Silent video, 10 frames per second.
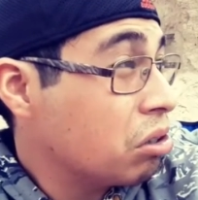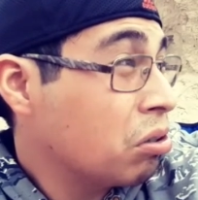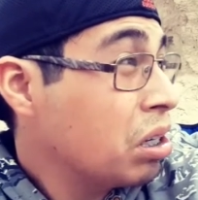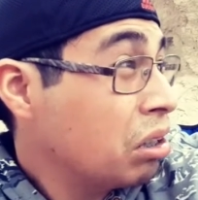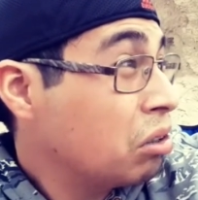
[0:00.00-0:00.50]

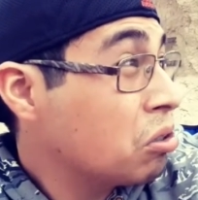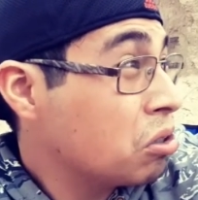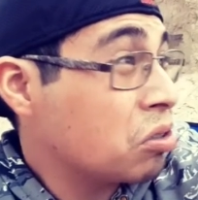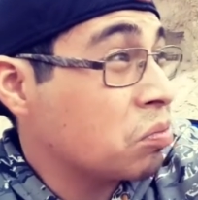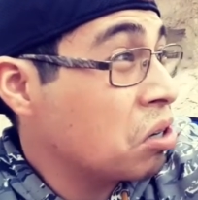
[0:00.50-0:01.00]
Don't act all
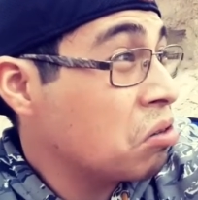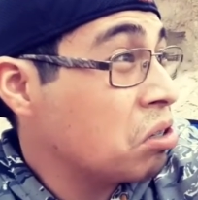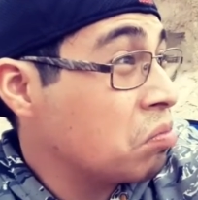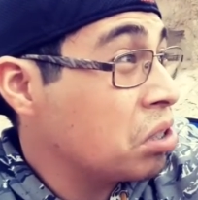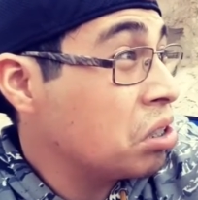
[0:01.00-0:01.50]
smart
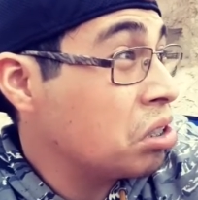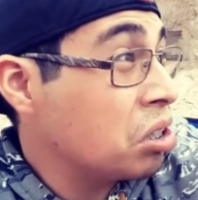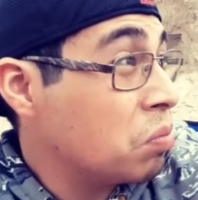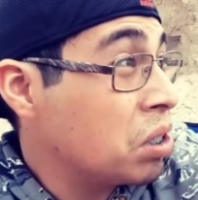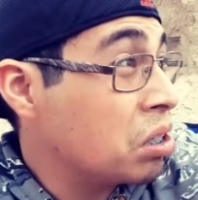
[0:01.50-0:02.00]
with me
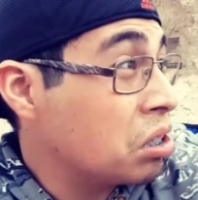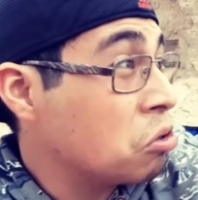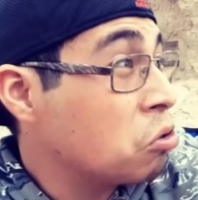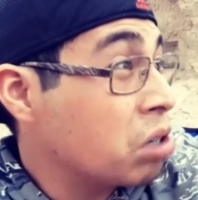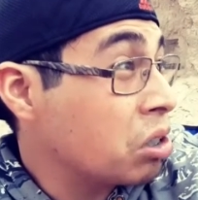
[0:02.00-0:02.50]
just
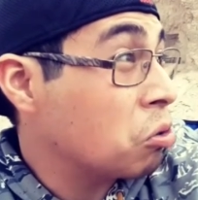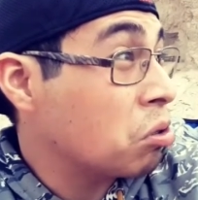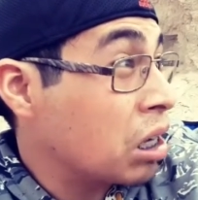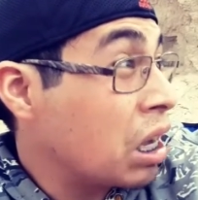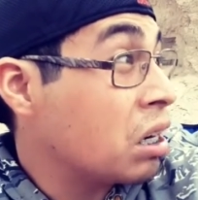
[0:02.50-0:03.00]
because you went
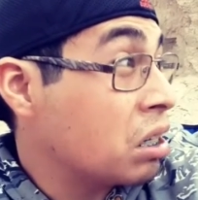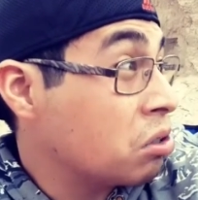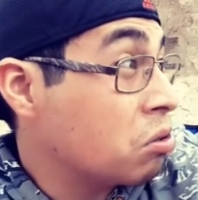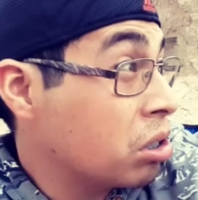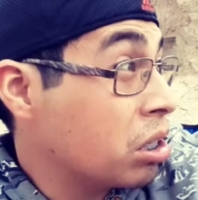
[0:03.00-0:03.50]
to
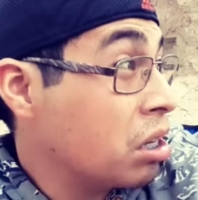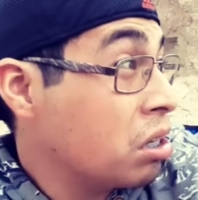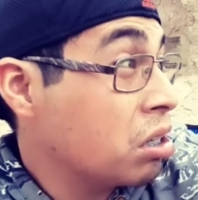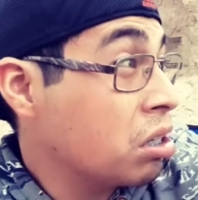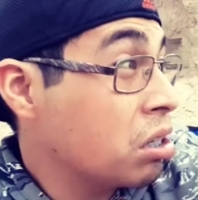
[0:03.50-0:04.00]
college, okay?